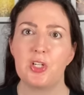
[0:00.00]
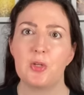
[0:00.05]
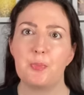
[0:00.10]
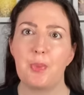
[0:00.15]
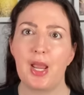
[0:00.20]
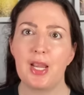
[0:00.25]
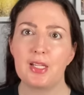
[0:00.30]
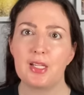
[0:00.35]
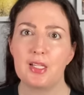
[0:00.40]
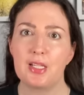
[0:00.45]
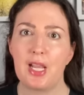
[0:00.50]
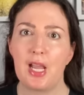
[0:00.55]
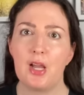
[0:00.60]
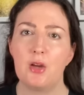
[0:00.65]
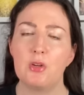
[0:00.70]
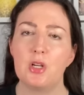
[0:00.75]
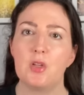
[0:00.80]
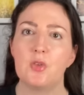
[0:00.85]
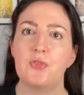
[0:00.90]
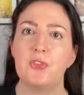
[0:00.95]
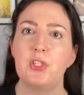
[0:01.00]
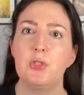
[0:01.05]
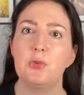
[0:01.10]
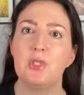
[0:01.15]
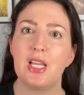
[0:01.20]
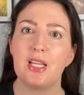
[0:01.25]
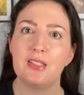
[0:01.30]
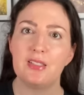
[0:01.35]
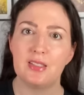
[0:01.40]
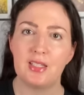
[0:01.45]
to your bank account a
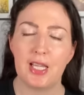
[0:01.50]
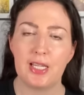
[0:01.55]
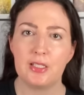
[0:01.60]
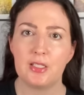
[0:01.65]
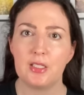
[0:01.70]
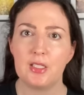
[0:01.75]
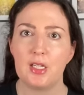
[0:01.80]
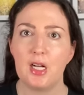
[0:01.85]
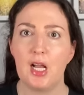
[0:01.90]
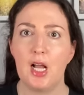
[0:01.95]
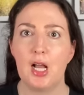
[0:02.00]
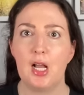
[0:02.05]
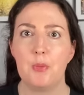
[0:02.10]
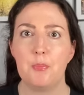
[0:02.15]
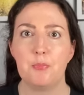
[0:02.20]
few days later